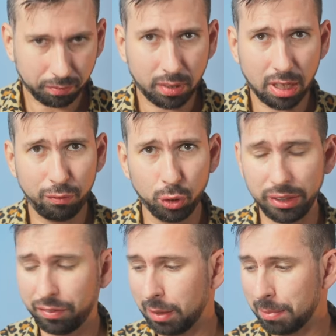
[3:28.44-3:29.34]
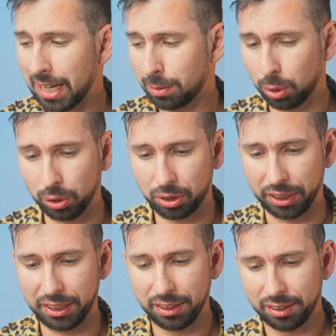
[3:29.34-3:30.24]
Fujifilm X Pro
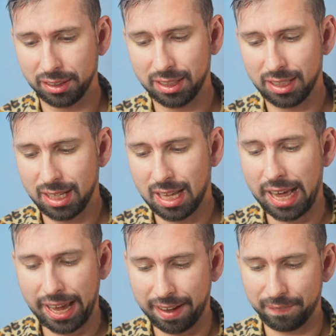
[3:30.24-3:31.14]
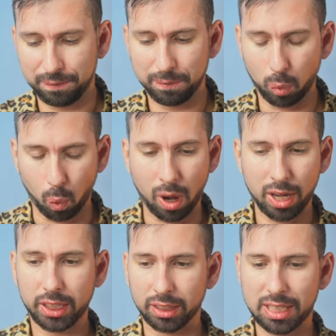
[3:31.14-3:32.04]
3, I have
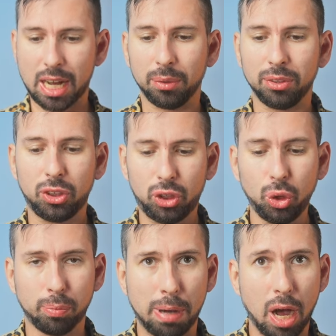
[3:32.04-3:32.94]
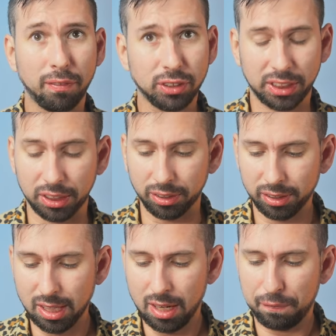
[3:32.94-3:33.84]
walked down 2 paths here.
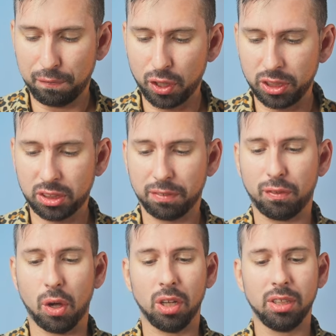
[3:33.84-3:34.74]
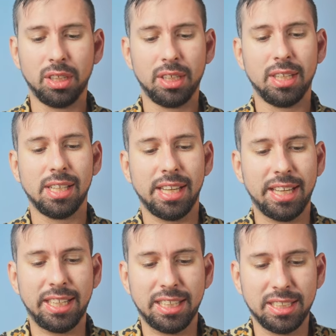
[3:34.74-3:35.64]
First of all
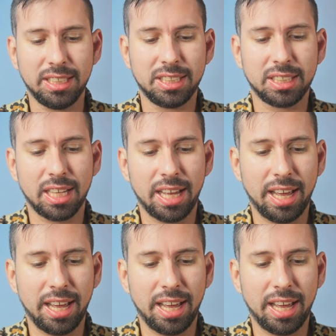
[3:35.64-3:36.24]
is